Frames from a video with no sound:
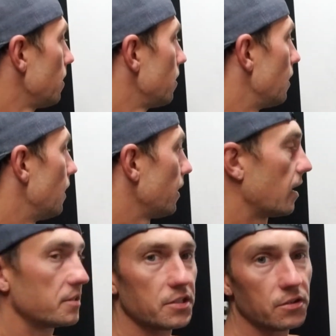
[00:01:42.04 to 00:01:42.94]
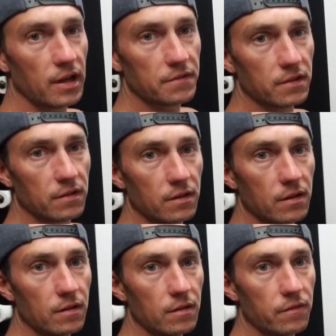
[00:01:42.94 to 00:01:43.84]
I still have to
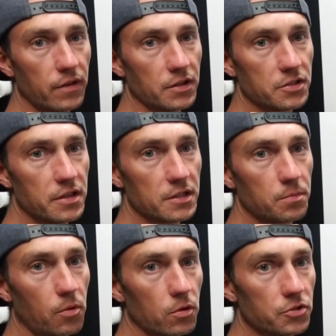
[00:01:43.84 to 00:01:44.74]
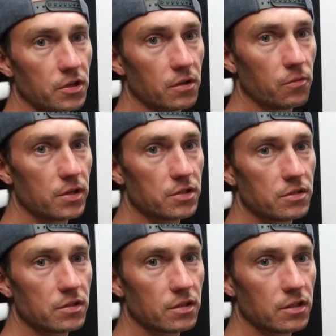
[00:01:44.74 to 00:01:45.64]
finish this portrait, which
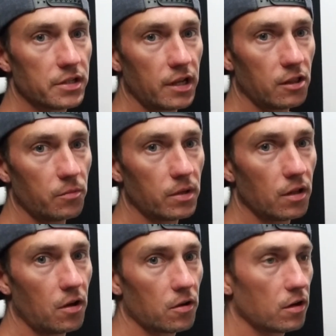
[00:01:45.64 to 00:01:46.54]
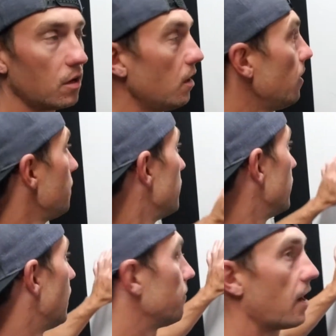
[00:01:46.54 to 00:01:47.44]
is going to take a little bit longer. And
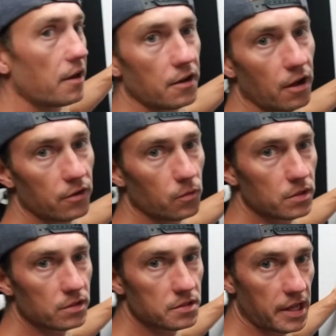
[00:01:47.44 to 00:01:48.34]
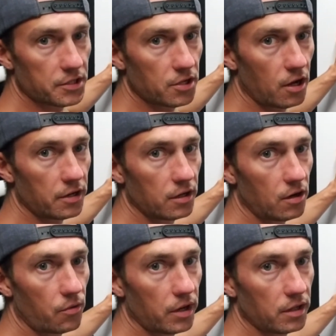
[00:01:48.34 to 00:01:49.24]
then I've got another one sketched on here
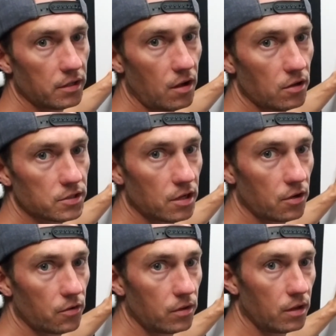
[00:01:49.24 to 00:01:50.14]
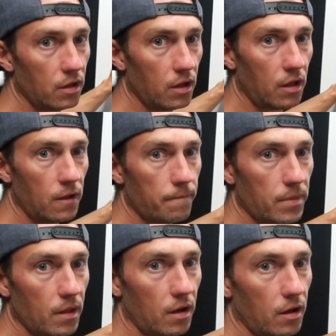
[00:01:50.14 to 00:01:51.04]
already also.
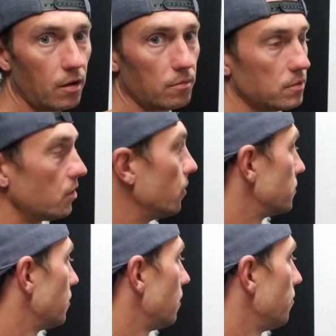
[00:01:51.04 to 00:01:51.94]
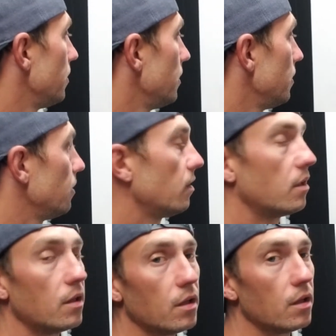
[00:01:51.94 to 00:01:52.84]
So it's going to be
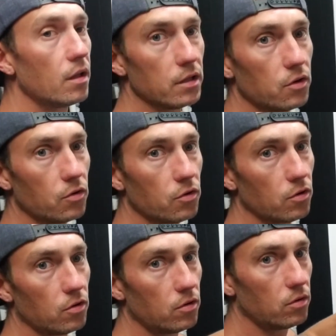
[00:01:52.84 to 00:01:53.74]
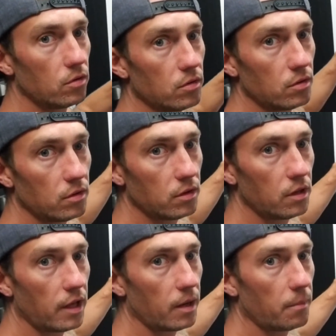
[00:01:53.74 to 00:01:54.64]
a little girl
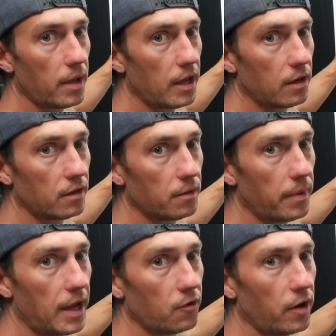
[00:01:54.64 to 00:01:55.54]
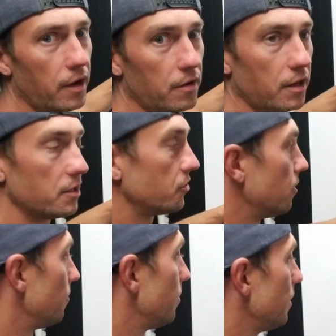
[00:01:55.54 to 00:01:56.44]
and a man in the background, and it's going to
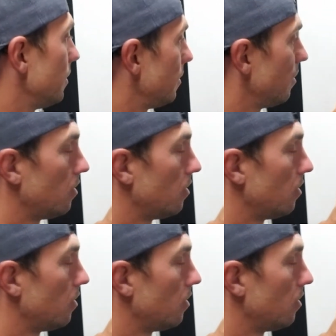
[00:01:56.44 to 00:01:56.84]
be